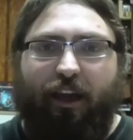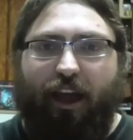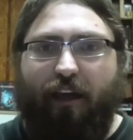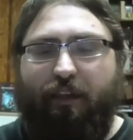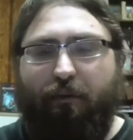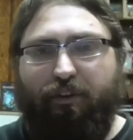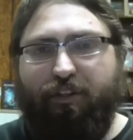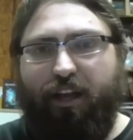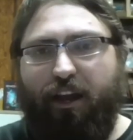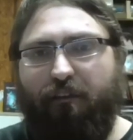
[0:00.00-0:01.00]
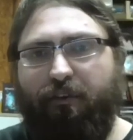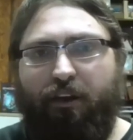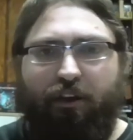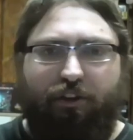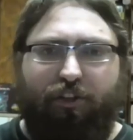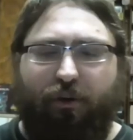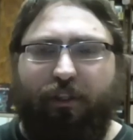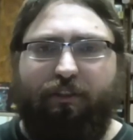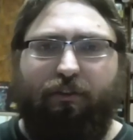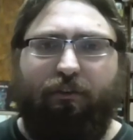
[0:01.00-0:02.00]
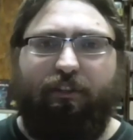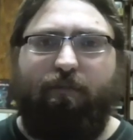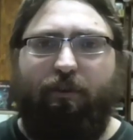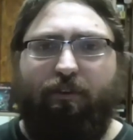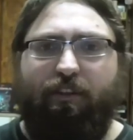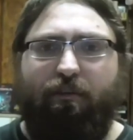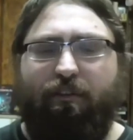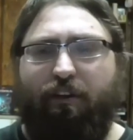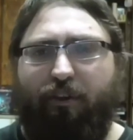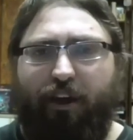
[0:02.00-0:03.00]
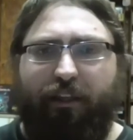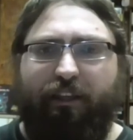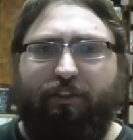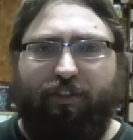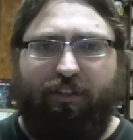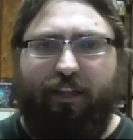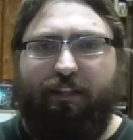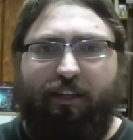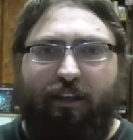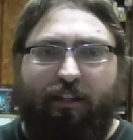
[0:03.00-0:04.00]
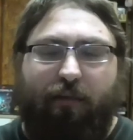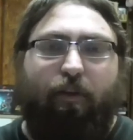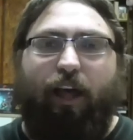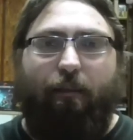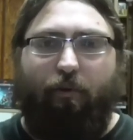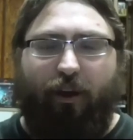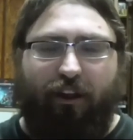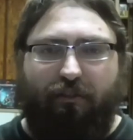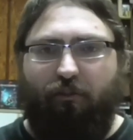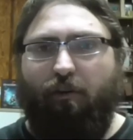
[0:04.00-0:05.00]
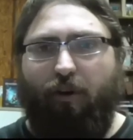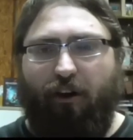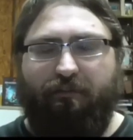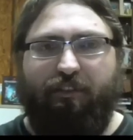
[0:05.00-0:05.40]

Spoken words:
and they were just kind of showing this whole conspiracy with other aliens just as some elaborate way to throw them off.